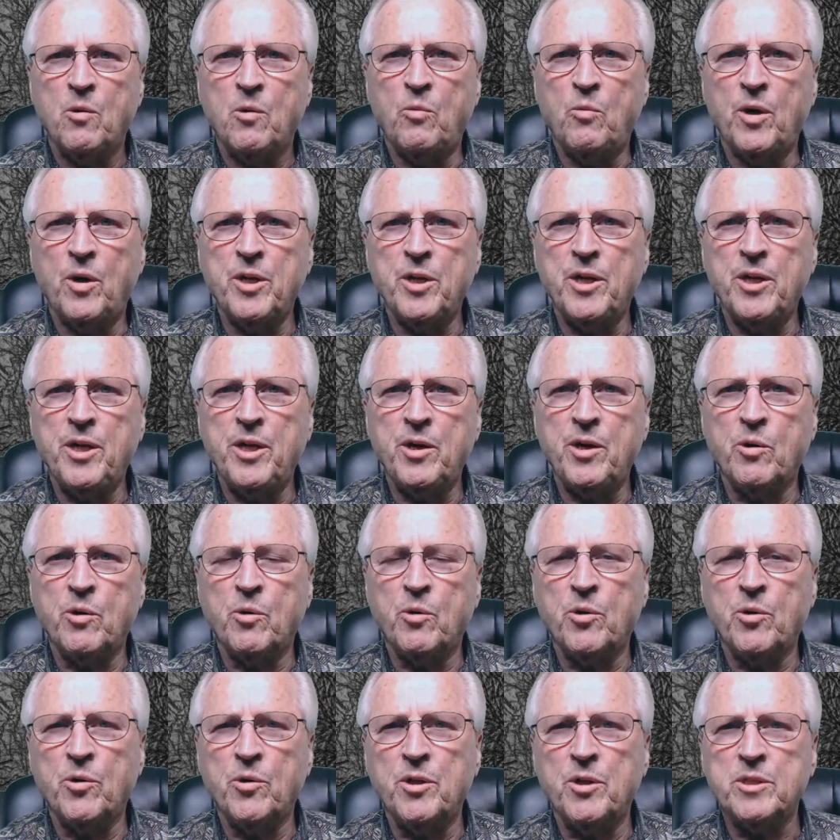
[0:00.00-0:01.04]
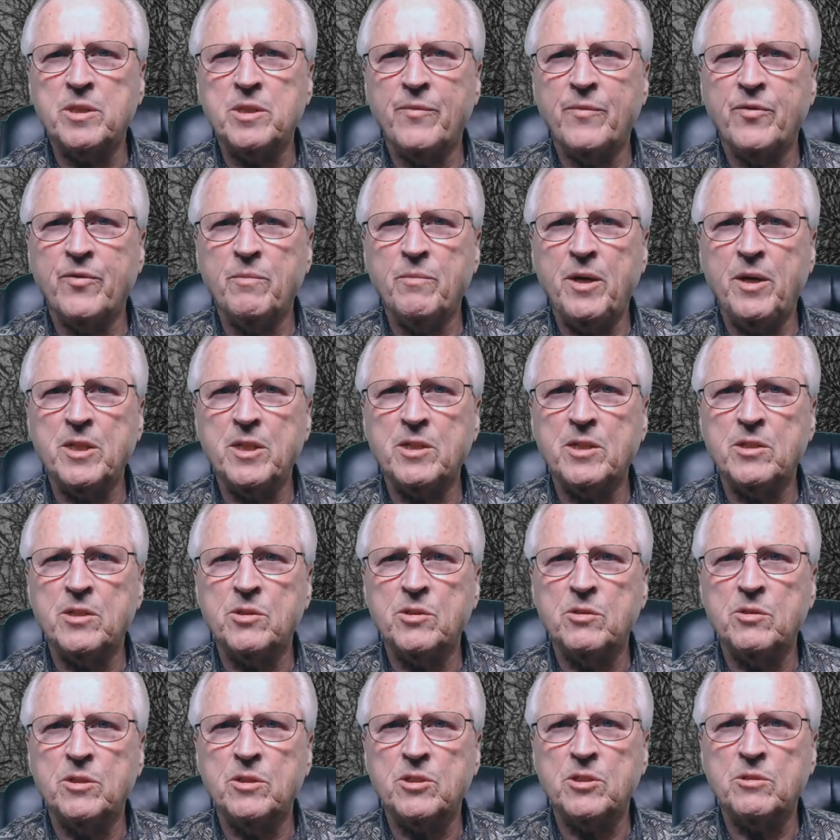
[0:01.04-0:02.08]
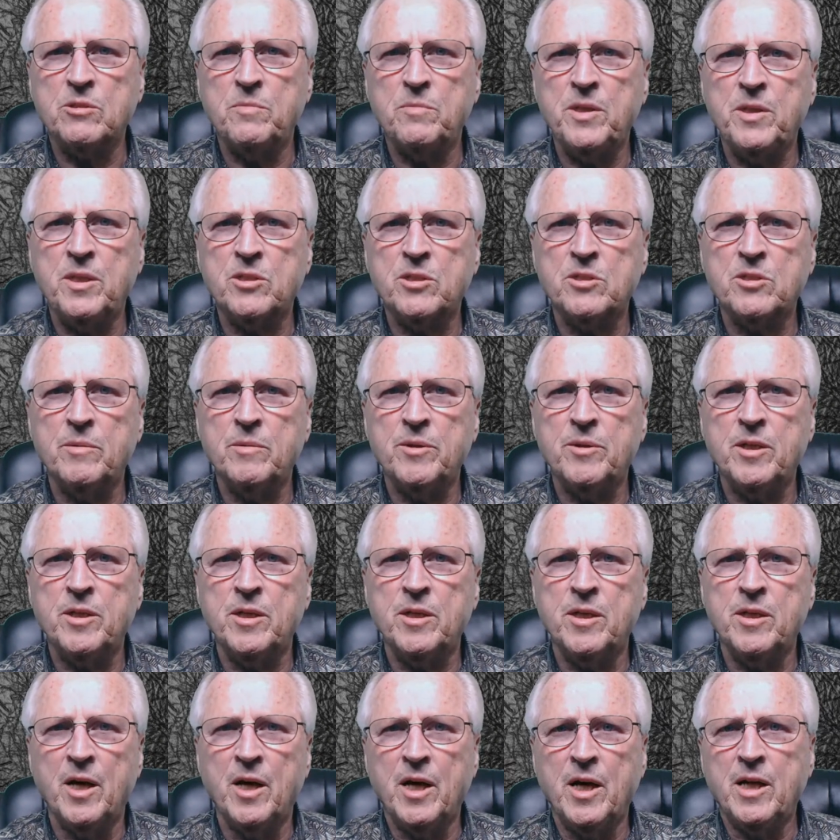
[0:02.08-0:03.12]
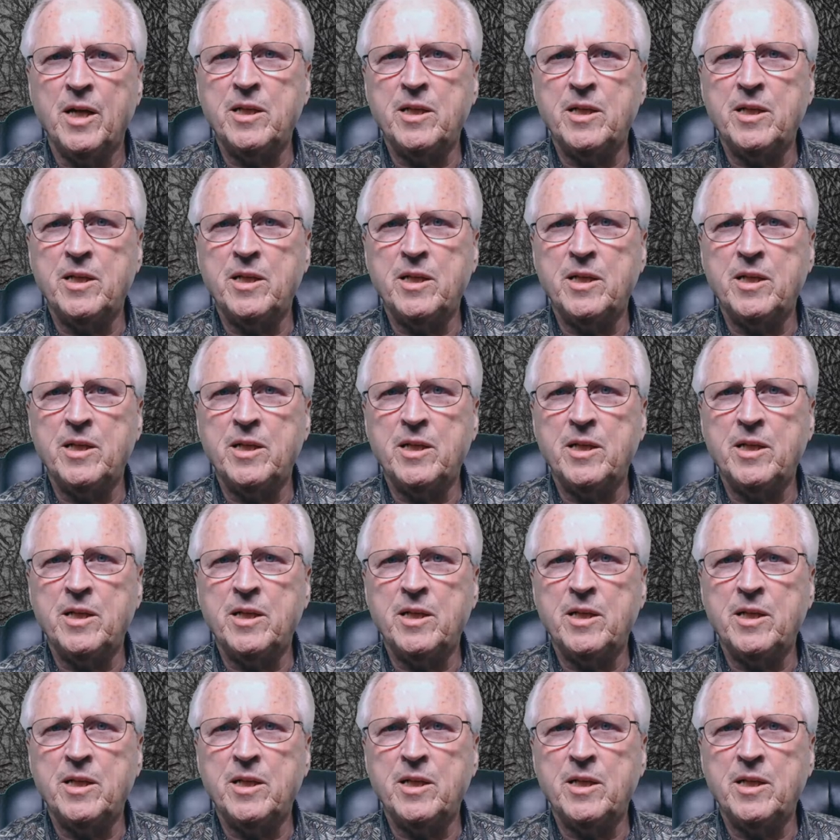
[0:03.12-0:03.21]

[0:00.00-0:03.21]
When did he order this information to be distributed?